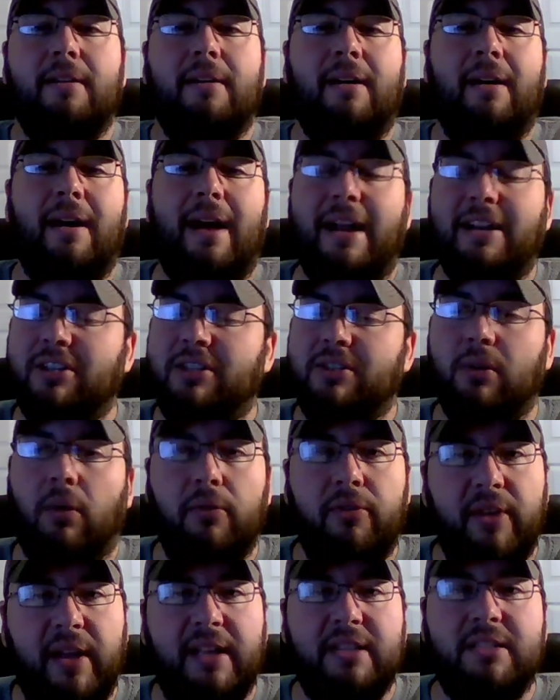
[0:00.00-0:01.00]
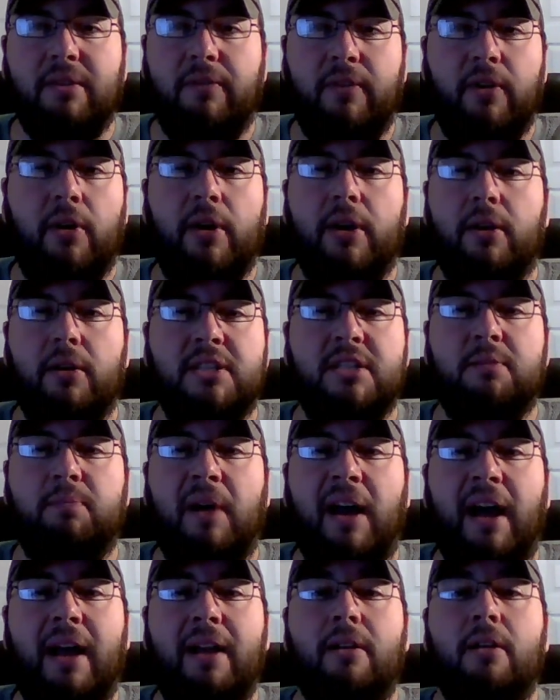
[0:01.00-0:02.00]
Uh, I just don't think it's a very good
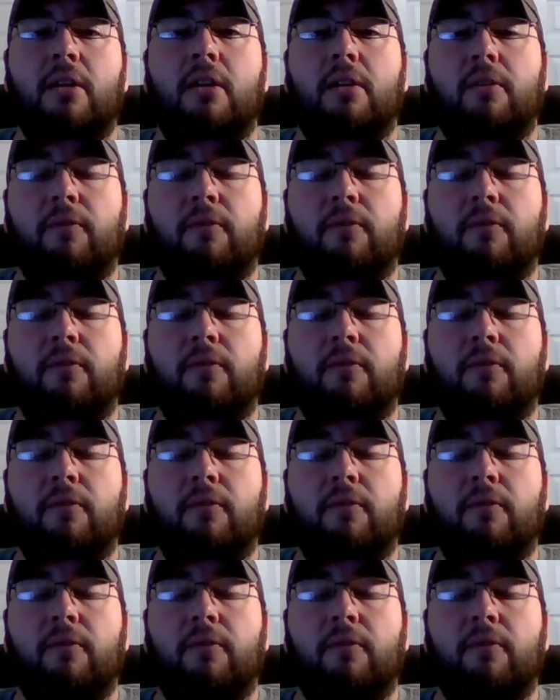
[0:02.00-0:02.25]
spot